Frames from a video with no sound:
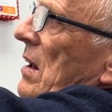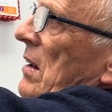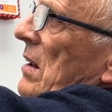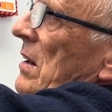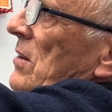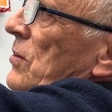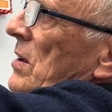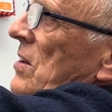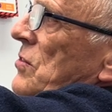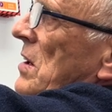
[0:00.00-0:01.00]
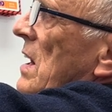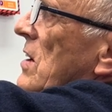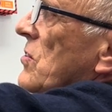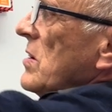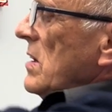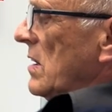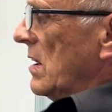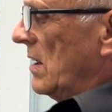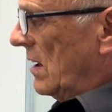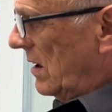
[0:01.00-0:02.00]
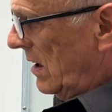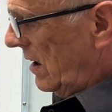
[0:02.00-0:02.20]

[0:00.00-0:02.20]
into the installation. Yeah.